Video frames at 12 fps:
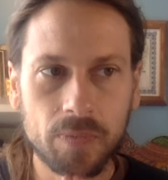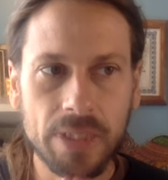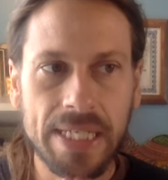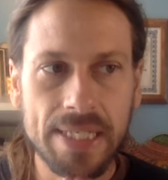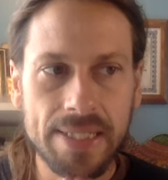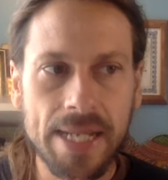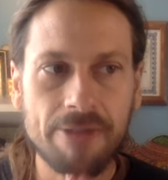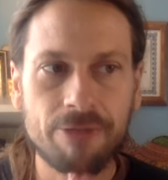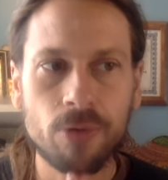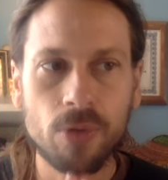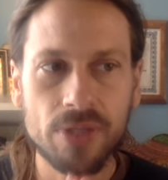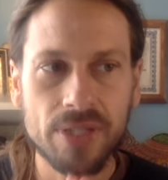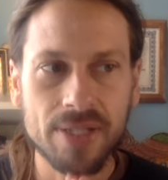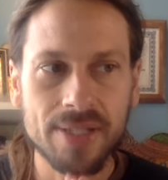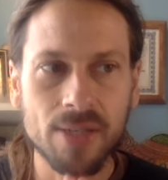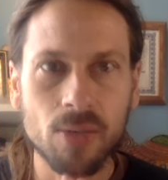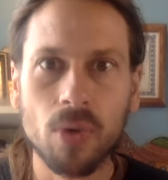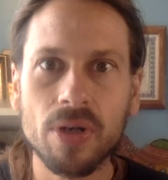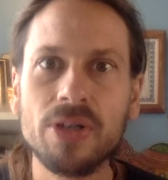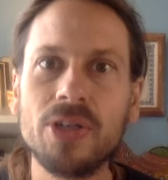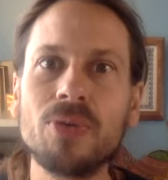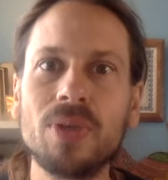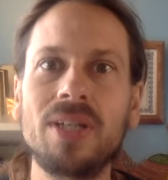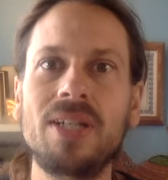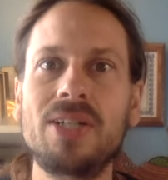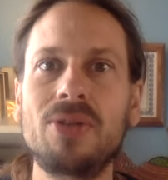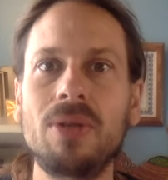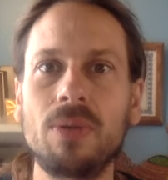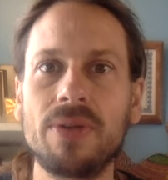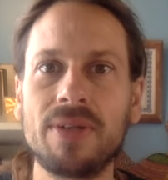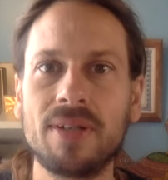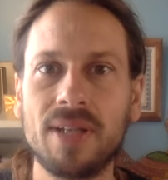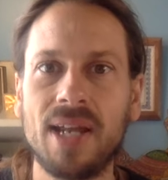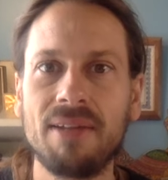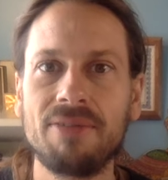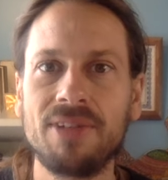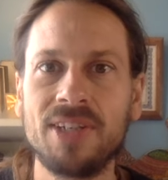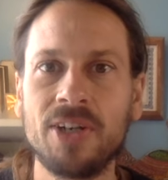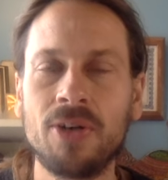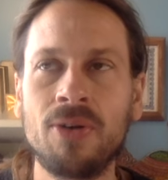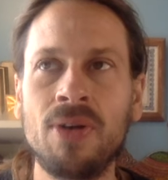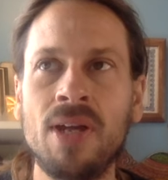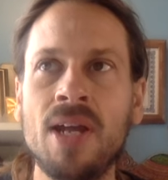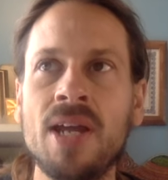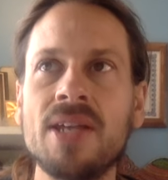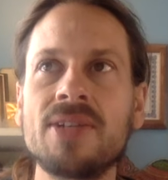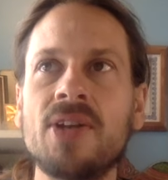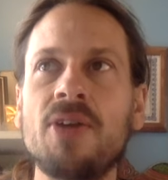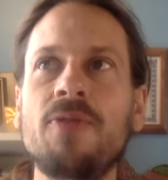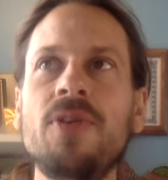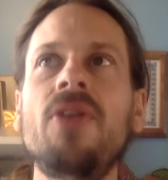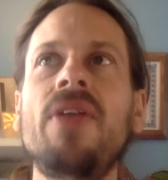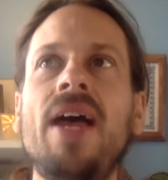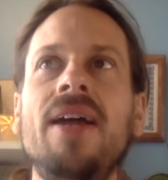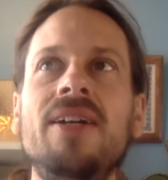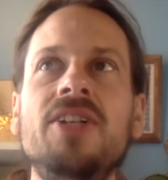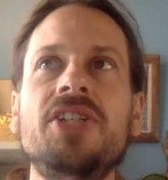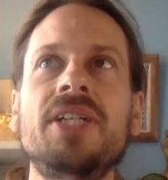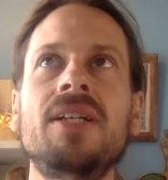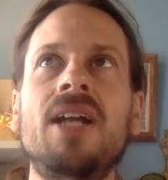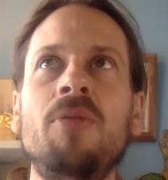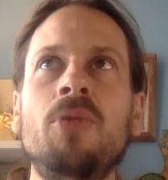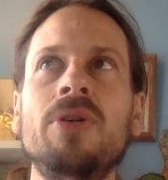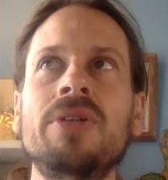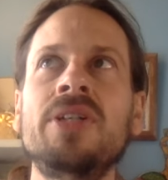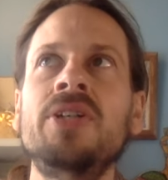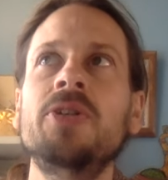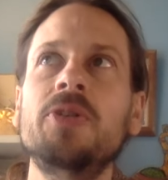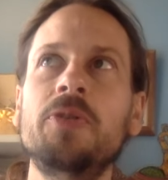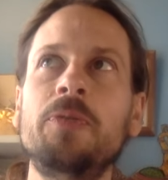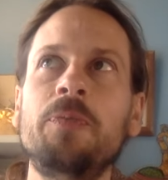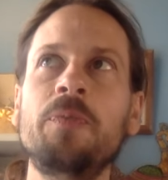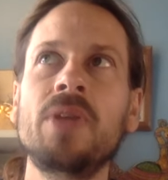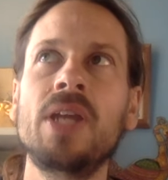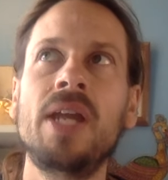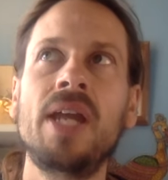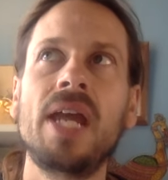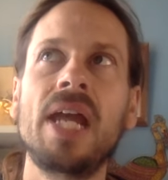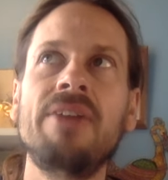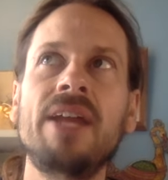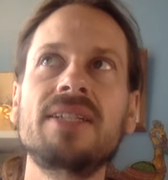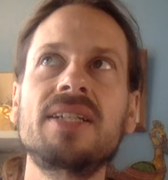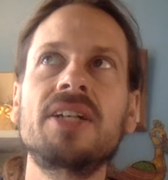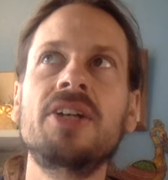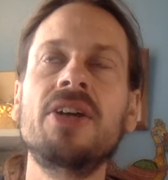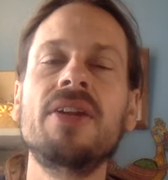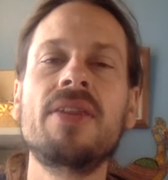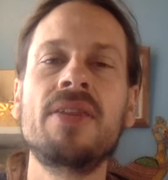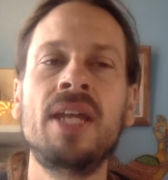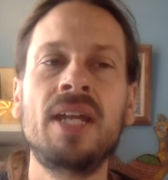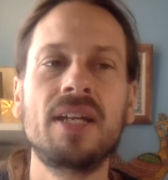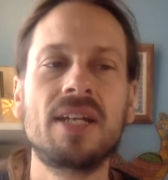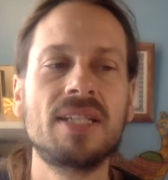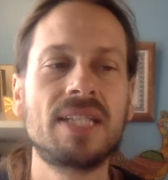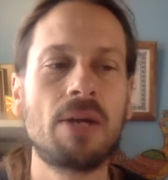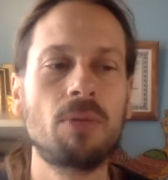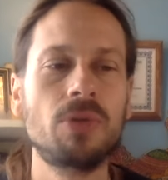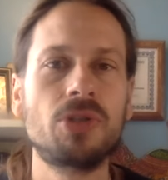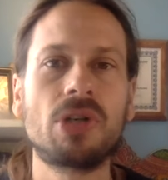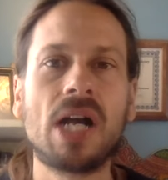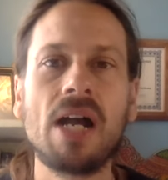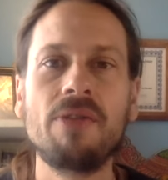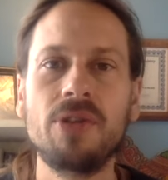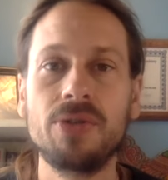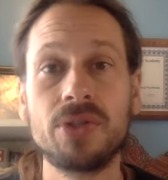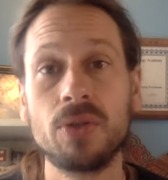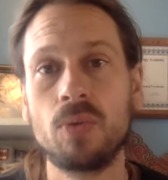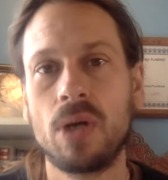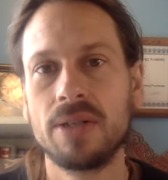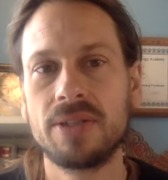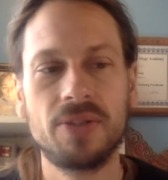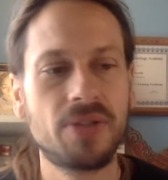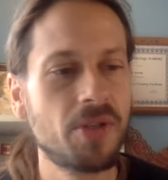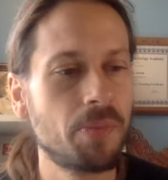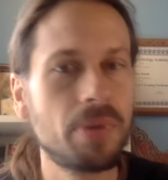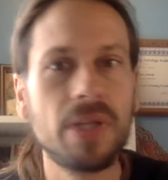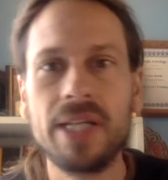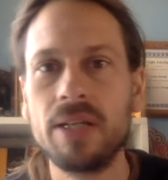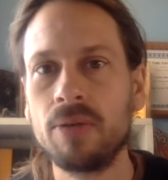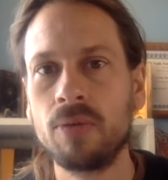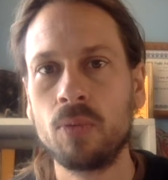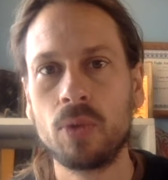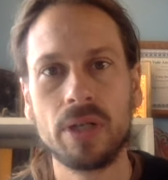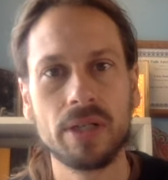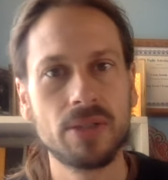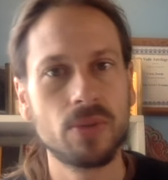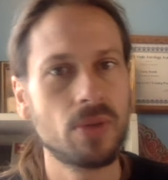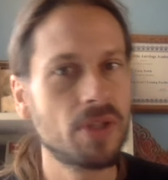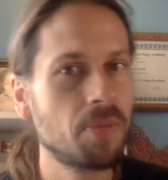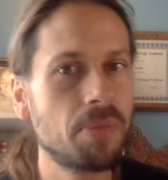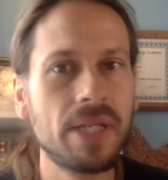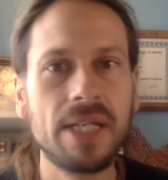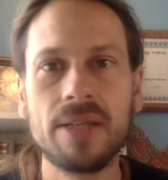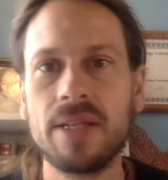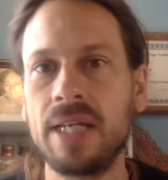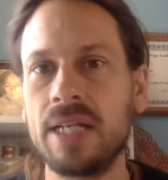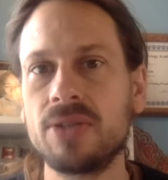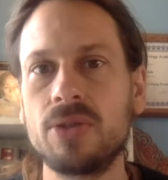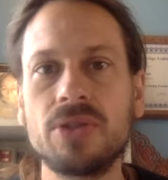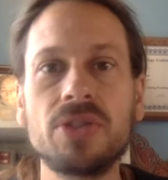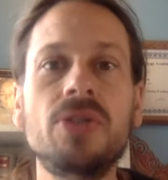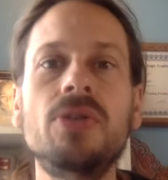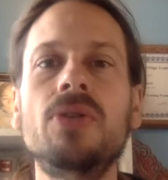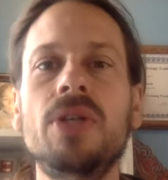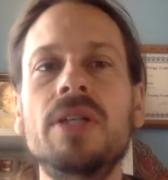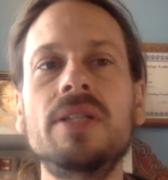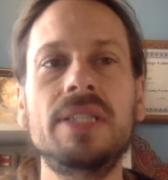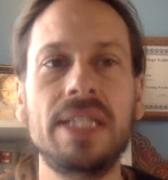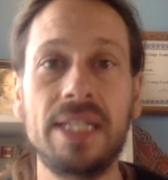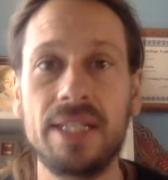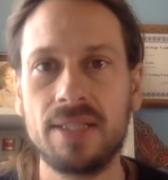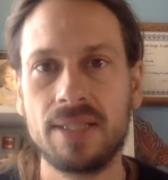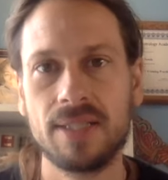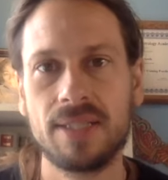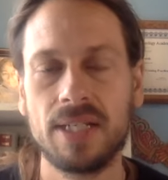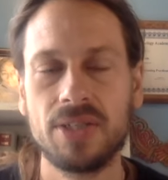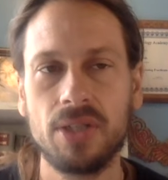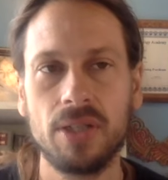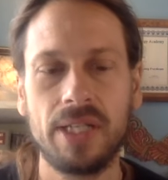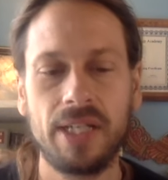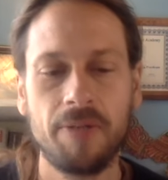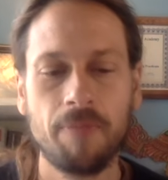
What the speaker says: He's that force that's like, what are you really doing with your life, you know? So I feel that energy a lot more, too. And that's a good thing, because that will drive you to want to complete works or complete things or do good deeds, essentially.